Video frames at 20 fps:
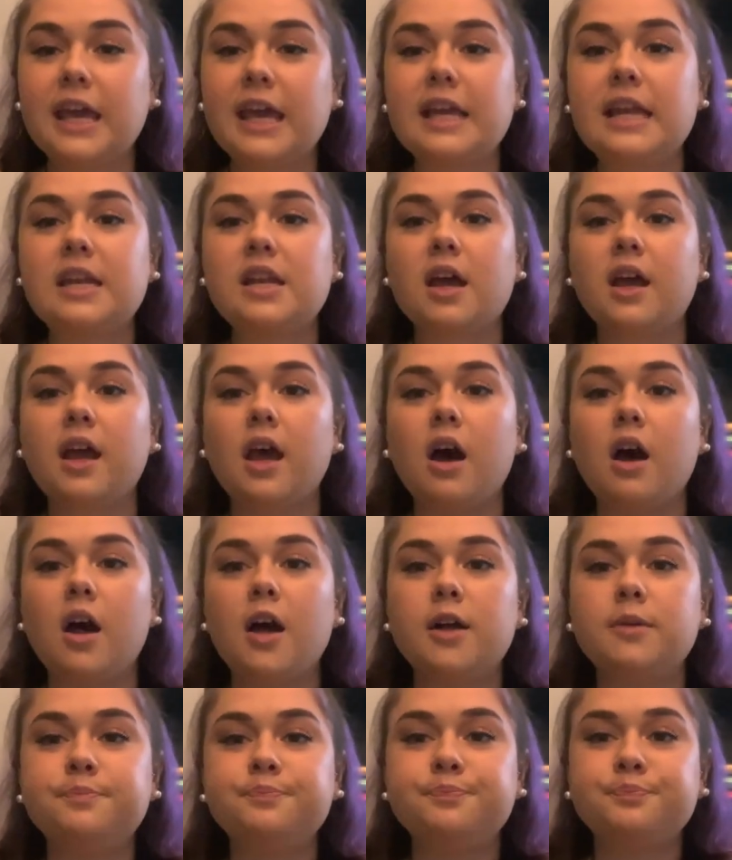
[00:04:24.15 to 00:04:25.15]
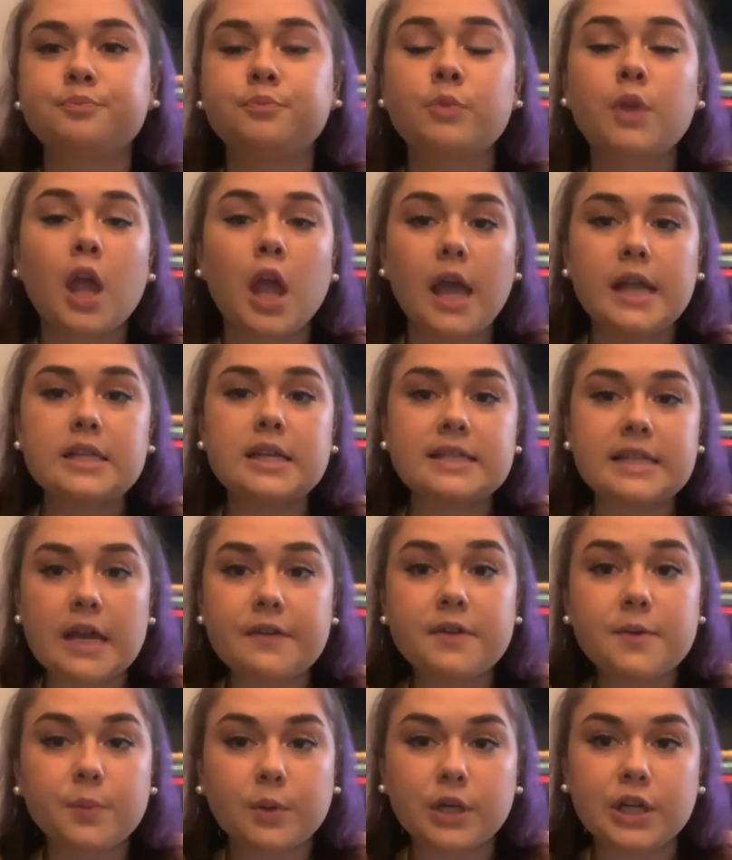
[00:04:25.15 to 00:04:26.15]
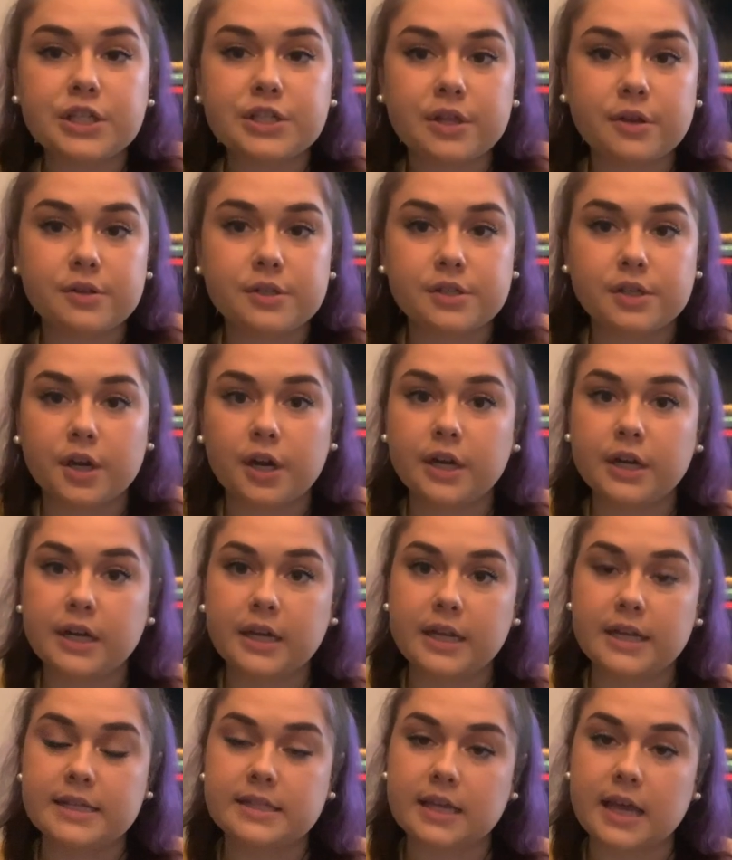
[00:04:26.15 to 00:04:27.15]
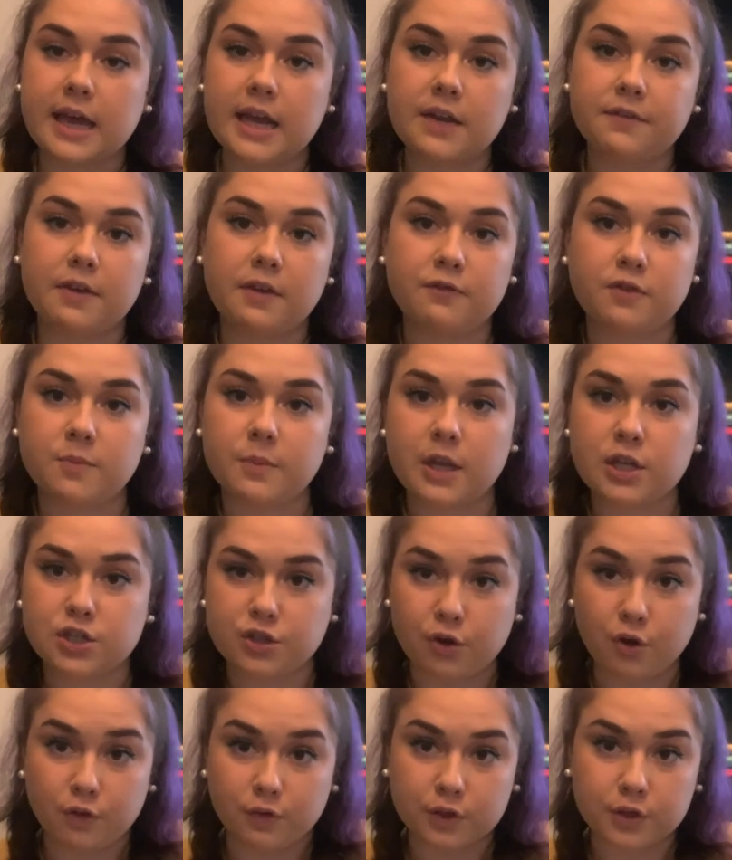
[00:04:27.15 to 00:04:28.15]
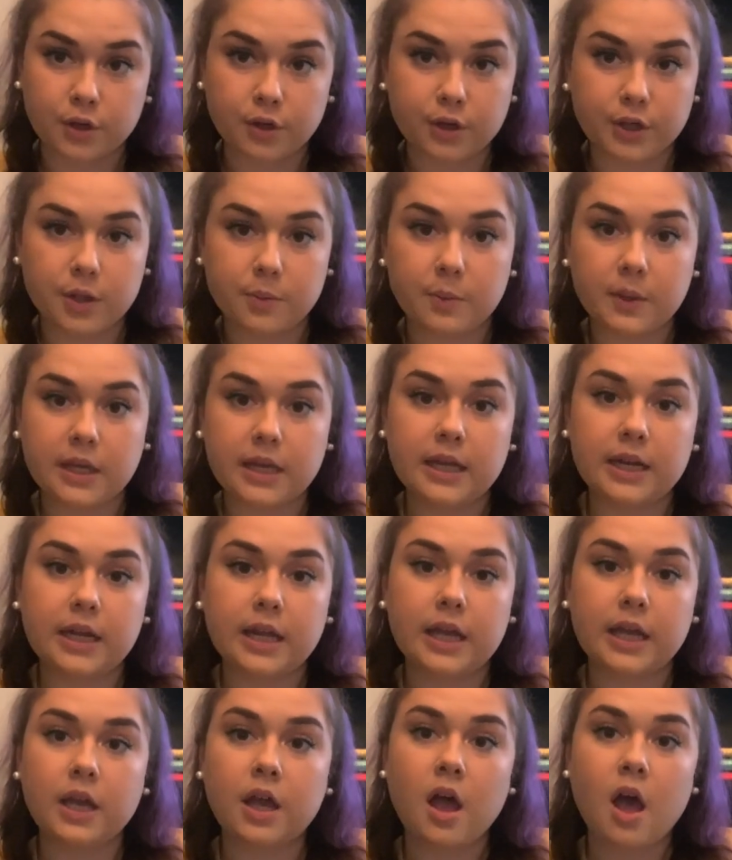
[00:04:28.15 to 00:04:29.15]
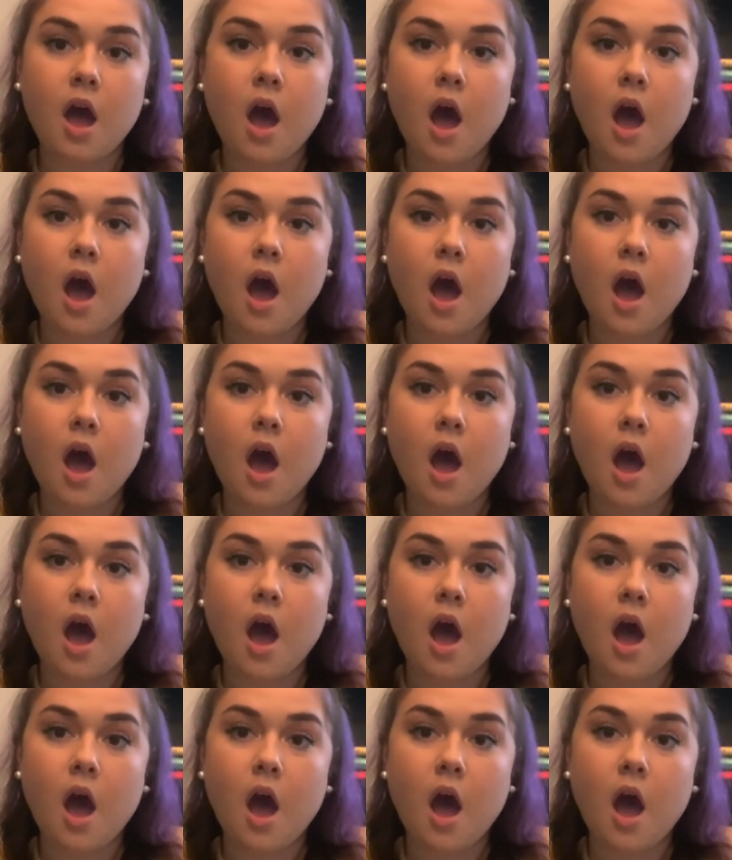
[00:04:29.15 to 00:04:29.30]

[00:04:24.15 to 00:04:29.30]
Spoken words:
It does have a pretty slow start and is kind of information overload at the beginning,